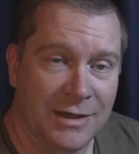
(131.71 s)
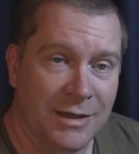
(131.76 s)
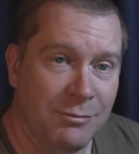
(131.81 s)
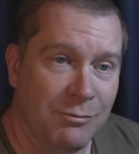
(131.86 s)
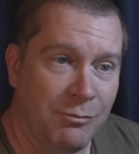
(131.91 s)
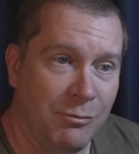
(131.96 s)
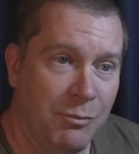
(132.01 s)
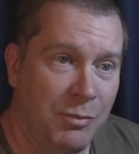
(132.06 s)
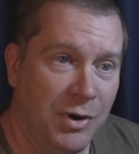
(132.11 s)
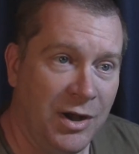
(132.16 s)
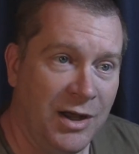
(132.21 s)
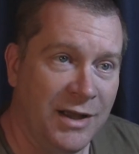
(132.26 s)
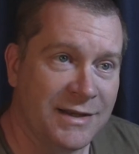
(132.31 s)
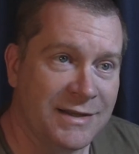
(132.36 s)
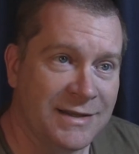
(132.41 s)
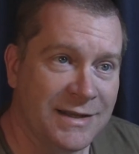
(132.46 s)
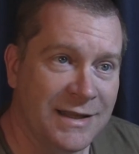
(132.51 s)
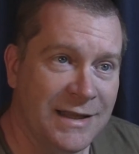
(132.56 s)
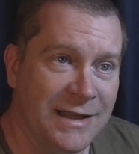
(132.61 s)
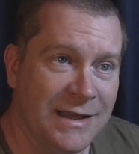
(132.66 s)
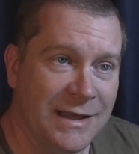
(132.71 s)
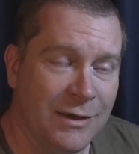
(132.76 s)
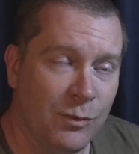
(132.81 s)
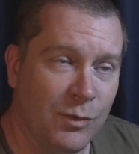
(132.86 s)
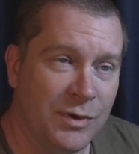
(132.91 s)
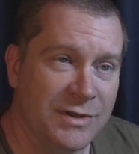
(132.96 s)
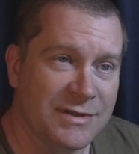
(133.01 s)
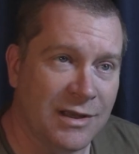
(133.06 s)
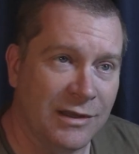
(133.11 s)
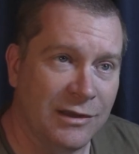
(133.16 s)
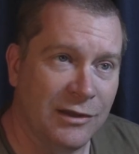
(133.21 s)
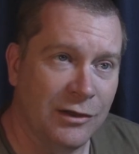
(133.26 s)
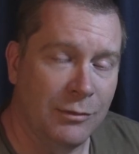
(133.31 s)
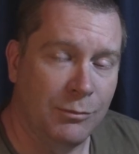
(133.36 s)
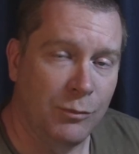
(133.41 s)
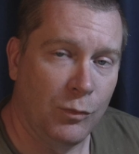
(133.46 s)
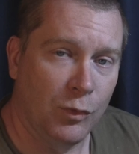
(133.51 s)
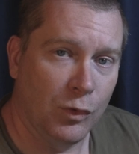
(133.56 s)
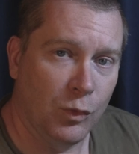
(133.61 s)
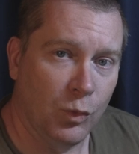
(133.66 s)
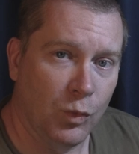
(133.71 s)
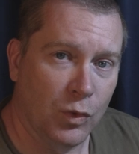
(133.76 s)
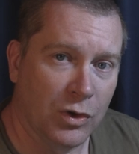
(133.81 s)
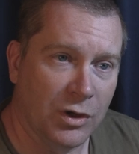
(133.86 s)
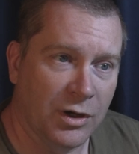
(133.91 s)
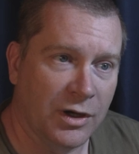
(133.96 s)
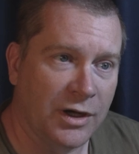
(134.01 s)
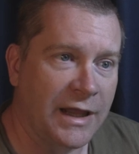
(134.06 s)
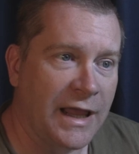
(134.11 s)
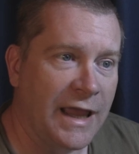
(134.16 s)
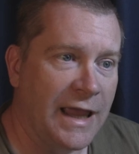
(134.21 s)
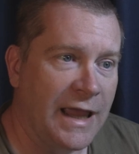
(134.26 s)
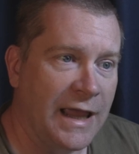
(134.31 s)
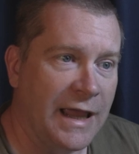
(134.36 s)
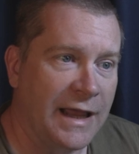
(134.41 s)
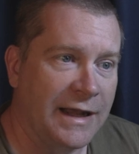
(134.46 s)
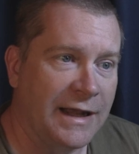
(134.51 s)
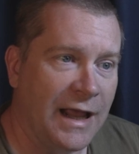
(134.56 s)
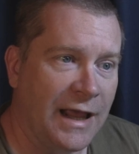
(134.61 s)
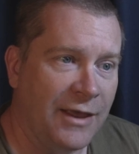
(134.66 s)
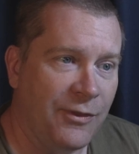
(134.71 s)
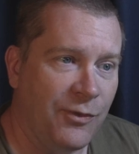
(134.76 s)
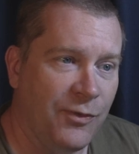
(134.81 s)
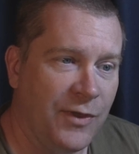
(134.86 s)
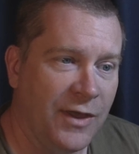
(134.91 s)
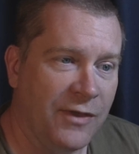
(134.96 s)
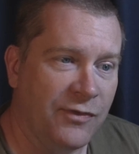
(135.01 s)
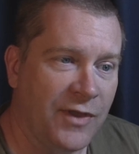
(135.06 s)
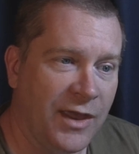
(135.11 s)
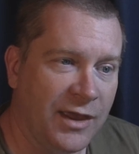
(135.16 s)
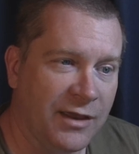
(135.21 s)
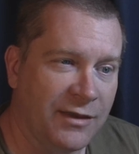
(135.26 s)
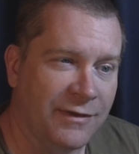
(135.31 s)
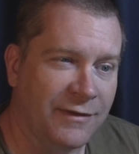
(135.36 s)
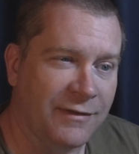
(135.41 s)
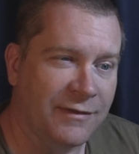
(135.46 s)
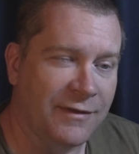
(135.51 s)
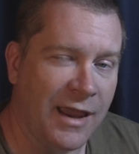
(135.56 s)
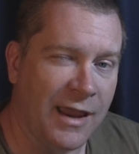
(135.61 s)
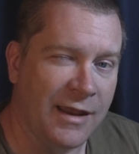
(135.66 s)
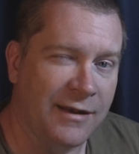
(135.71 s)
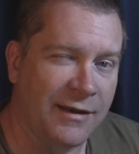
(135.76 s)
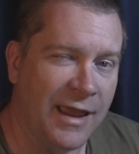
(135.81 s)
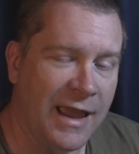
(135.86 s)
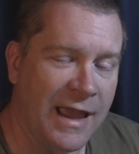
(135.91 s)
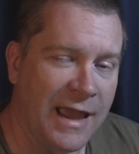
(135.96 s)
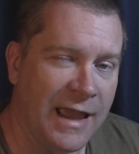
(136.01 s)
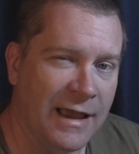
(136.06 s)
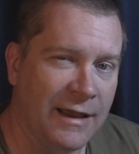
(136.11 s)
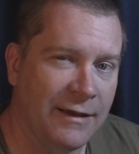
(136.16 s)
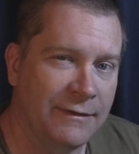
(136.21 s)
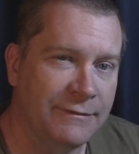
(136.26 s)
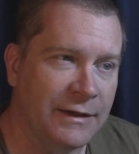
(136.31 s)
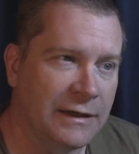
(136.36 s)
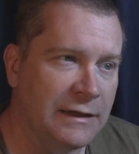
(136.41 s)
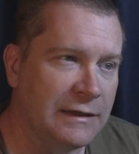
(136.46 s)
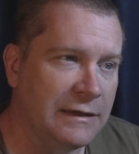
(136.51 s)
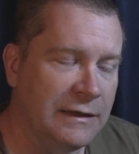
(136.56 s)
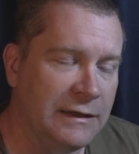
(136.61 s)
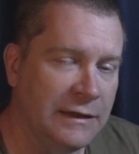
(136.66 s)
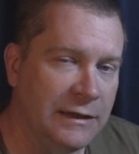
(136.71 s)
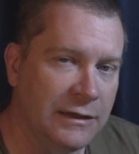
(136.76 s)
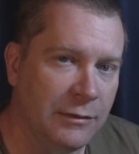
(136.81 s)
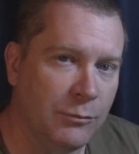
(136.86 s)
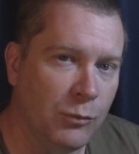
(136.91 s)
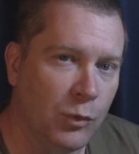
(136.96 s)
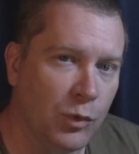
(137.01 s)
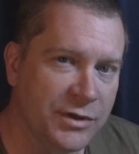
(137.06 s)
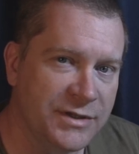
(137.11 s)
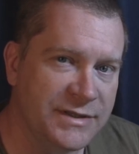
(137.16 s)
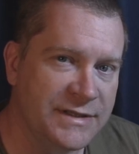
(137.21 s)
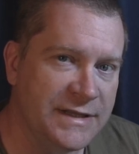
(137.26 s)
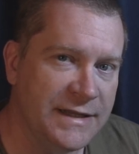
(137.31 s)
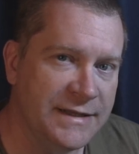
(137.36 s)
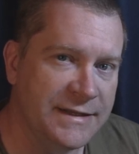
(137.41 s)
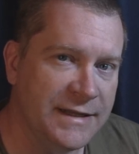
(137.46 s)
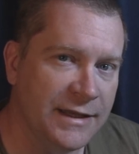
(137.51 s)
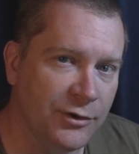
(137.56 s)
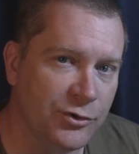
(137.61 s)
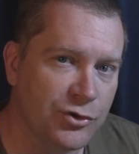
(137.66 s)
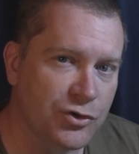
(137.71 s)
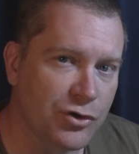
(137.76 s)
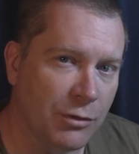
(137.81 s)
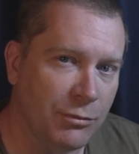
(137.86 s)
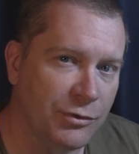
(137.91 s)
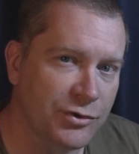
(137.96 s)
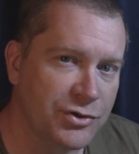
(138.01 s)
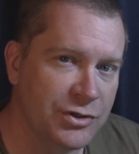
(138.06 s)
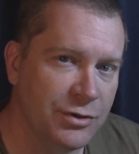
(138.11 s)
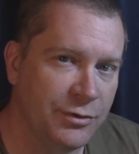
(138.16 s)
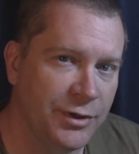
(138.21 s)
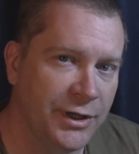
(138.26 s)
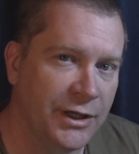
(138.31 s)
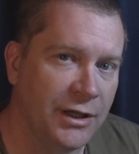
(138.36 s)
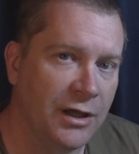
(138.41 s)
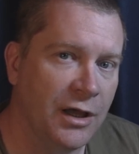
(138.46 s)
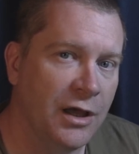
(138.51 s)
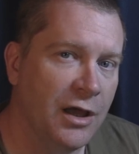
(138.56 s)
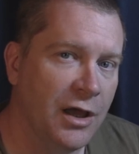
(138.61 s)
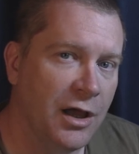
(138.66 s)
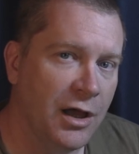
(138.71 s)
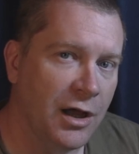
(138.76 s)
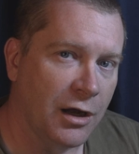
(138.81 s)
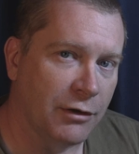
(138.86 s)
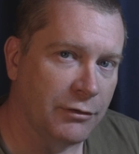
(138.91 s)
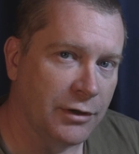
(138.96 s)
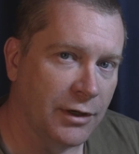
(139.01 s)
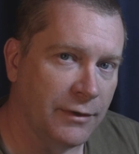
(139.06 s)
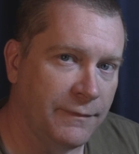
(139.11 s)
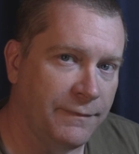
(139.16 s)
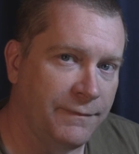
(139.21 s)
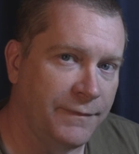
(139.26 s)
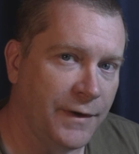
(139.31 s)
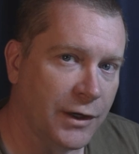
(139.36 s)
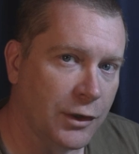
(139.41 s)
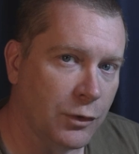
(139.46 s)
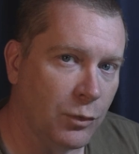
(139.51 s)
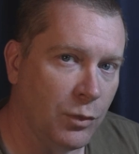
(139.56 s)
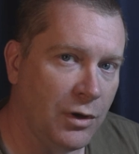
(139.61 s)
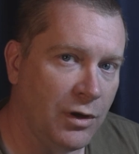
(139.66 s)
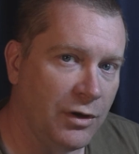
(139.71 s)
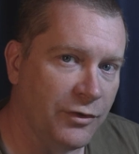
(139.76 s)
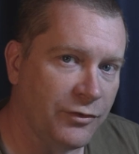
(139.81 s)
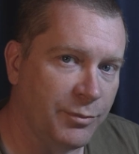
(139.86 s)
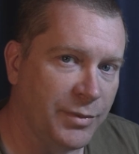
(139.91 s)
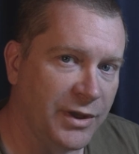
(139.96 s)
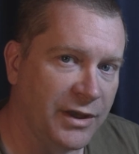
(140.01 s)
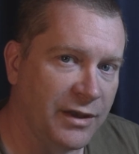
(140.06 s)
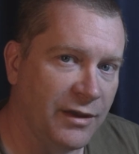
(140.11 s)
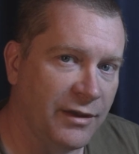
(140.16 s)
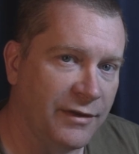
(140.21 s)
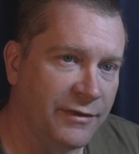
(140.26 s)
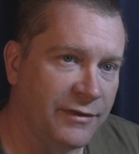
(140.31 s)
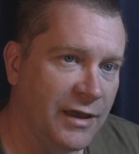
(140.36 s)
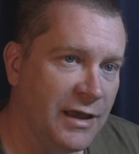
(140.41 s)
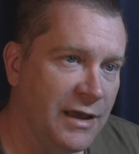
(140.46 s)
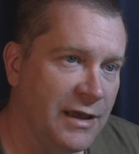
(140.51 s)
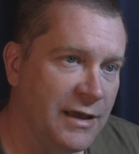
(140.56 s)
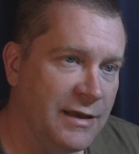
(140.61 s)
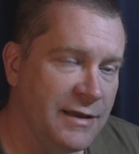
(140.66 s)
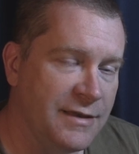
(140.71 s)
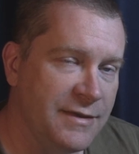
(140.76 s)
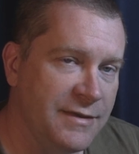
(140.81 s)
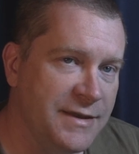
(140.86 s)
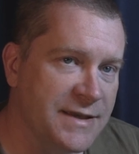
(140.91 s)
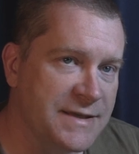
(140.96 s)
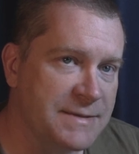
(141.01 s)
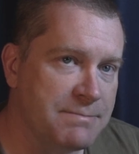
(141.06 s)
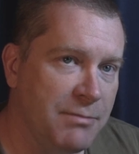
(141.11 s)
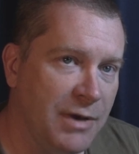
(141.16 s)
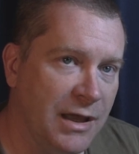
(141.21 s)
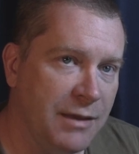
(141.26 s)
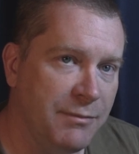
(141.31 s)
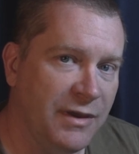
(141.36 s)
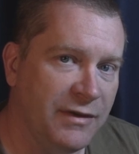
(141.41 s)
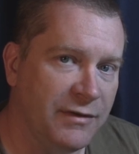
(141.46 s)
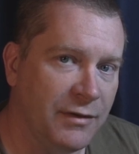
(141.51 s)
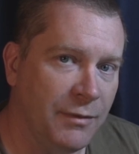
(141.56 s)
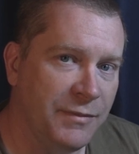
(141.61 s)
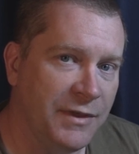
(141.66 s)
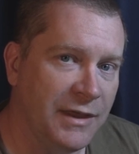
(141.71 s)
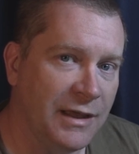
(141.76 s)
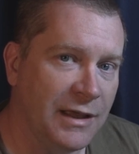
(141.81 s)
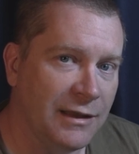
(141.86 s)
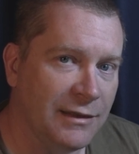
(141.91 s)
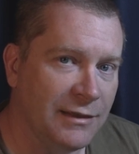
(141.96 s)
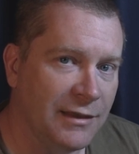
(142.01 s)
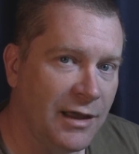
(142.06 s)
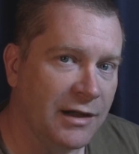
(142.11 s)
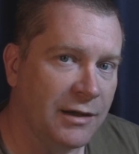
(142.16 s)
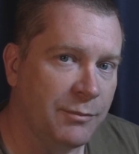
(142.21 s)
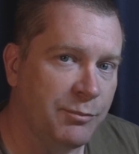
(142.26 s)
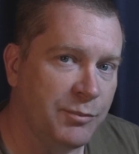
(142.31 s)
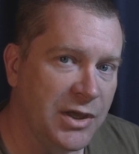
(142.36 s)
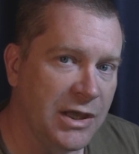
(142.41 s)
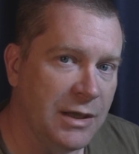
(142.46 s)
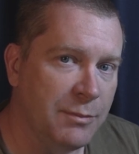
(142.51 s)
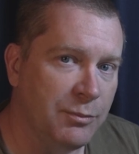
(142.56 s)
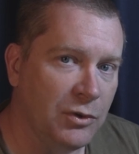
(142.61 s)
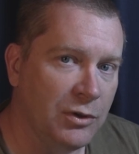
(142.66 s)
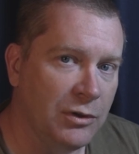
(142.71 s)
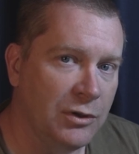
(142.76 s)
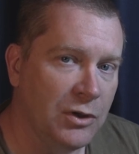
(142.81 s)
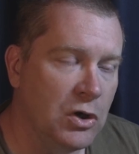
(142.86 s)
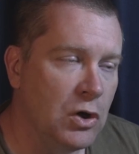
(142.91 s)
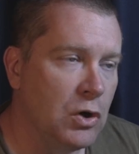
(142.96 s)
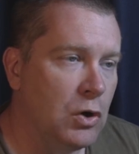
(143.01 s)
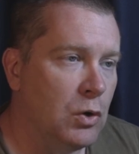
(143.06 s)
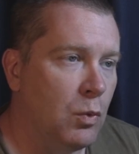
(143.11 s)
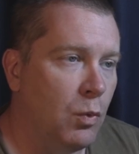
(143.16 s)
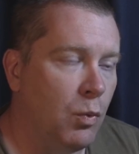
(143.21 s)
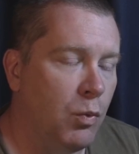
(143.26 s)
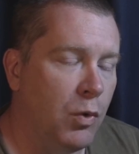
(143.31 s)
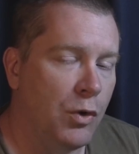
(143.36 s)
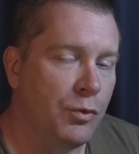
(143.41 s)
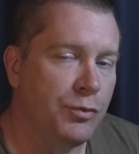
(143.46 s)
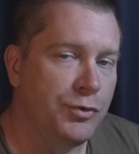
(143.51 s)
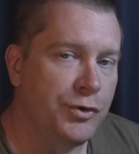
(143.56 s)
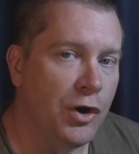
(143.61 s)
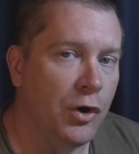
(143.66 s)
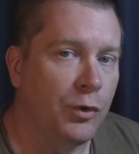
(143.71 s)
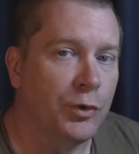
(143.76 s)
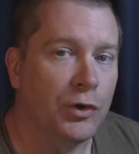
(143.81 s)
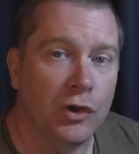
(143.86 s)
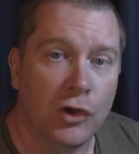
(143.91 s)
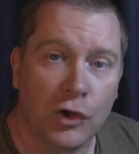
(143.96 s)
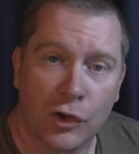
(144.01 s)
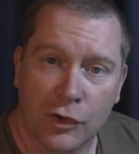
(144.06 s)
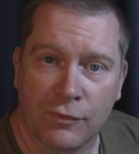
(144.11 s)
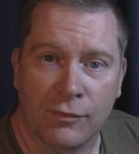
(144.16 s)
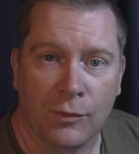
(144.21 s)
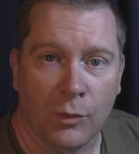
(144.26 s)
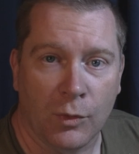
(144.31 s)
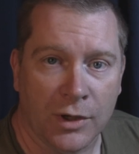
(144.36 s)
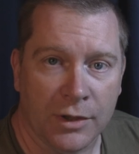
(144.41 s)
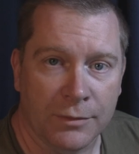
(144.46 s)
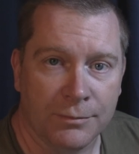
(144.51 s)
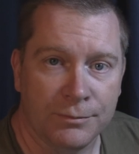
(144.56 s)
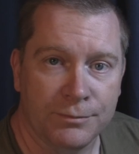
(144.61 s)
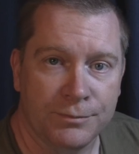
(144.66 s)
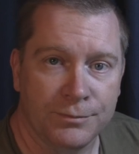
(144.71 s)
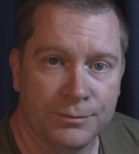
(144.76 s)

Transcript: but it was a little more work, and I think they could stand to have a little more detailed troubleshooting around firewalls, because this might be something a lot of people won't know to look for.